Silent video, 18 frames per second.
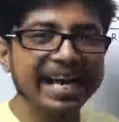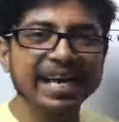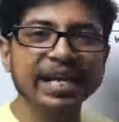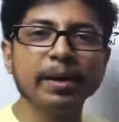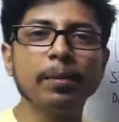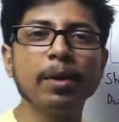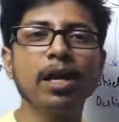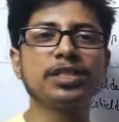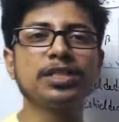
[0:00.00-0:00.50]

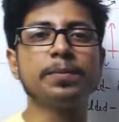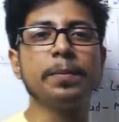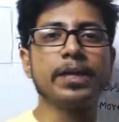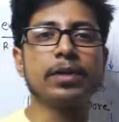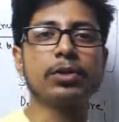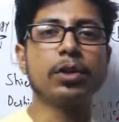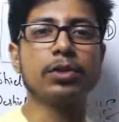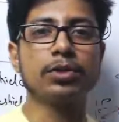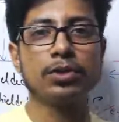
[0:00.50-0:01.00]
NMR
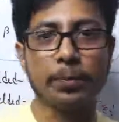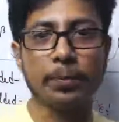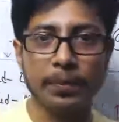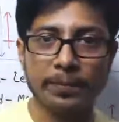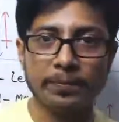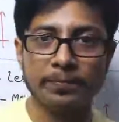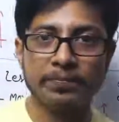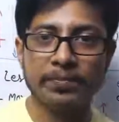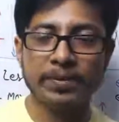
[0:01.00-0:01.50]

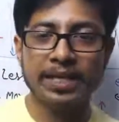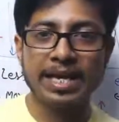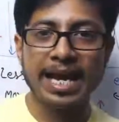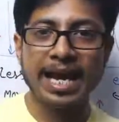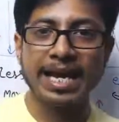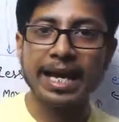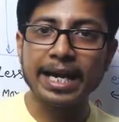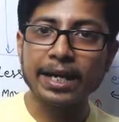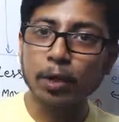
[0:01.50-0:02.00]
spectroscopy.
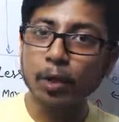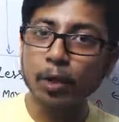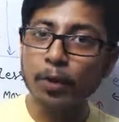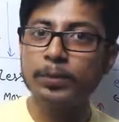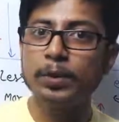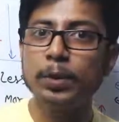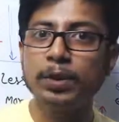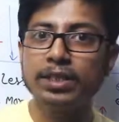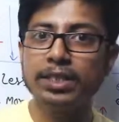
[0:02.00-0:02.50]
And I
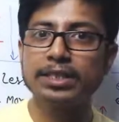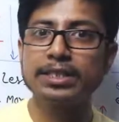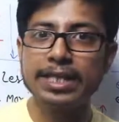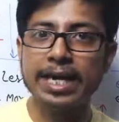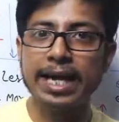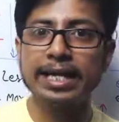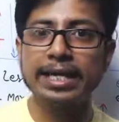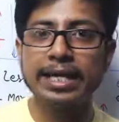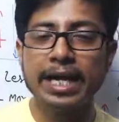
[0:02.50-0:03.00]
hope you
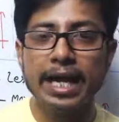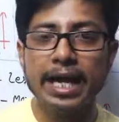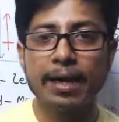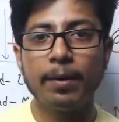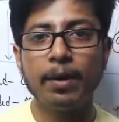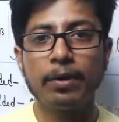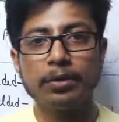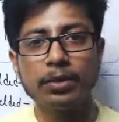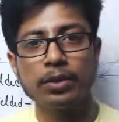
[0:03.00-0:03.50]
understand
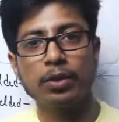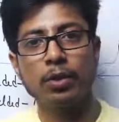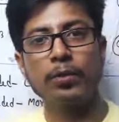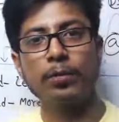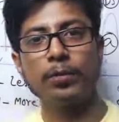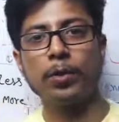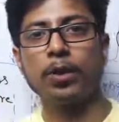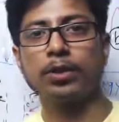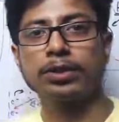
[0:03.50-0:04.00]
about this whole
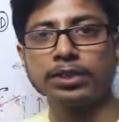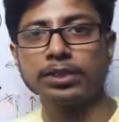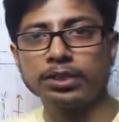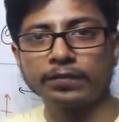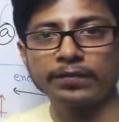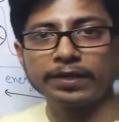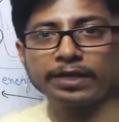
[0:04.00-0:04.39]
process of